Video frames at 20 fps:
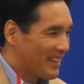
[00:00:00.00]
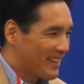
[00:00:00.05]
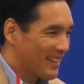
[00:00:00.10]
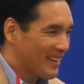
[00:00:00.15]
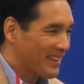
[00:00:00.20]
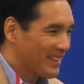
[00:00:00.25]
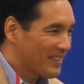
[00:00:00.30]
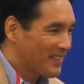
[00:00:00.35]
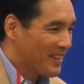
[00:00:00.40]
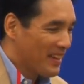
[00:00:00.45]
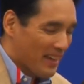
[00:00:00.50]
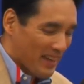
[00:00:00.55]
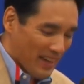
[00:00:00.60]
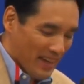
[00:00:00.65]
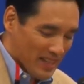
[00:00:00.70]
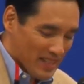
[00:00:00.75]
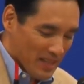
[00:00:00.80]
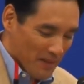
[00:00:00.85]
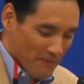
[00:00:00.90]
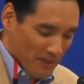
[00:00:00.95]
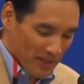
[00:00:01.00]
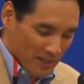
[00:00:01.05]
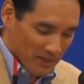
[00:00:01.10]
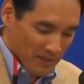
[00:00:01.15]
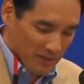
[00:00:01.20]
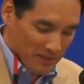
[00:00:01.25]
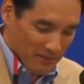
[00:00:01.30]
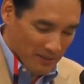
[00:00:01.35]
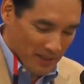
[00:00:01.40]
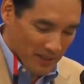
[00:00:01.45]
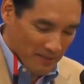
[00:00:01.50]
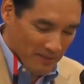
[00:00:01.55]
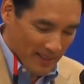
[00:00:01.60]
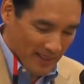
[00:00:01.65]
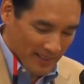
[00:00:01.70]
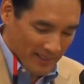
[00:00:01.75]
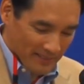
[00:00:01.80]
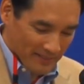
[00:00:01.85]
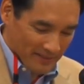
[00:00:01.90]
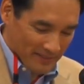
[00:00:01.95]
Thank you. He is a very good friend of
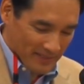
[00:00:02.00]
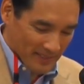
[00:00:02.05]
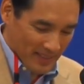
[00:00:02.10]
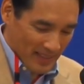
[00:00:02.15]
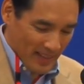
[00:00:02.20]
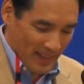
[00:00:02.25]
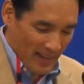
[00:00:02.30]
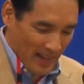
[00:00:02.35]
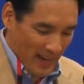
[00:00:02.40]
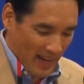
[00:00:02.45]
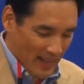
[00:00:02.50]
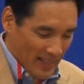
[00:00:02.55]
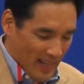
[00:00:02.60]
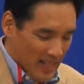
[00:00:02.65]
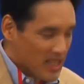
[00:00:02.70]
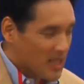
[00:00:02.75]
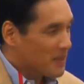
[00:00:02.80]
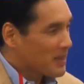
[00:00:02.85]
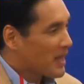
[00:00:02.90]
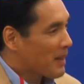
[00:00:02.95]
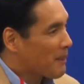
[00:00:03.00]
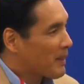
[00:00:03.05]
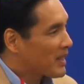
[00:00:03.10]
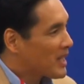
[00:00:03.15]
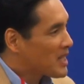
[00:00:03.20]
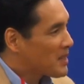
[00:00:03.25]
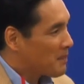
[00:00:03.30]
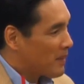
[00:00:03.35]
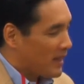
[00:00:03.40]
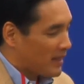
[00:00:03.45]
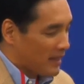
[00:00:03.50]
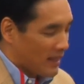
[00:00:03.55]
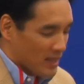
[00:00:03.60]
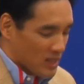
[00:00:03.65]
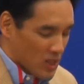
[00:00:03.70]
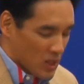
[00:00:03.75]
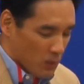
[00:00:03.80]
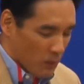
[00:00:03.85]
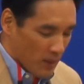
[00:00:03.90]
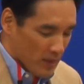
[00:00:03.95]
mine and has participated in
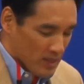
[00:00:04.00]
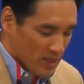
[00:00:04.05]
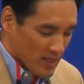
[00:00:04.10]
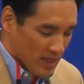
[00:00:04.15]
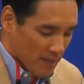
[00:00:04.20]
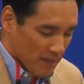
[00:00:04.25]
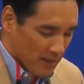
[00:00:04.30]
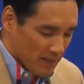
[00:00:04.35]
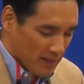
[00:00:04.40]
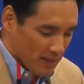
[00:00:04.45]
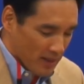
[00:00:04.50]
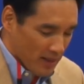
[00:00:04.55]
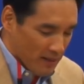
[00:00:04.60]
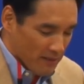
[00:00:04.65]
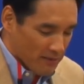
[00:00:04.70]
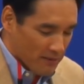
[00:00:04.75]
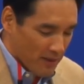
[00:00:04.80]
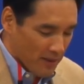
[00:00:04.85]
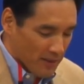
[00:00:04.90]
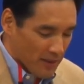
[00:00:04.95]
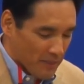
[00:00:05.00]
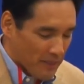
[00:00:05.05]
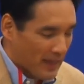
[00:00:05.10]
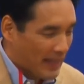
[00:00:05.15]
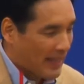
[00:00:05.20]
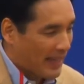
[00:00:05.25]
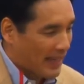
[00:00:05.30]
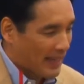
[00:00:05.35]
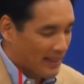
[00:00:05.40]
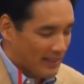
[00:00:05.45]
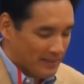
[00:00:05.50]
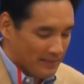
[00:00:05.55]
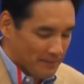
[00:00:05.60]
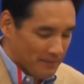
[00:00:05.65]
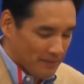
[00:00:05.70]
G1 Summit from the beginning.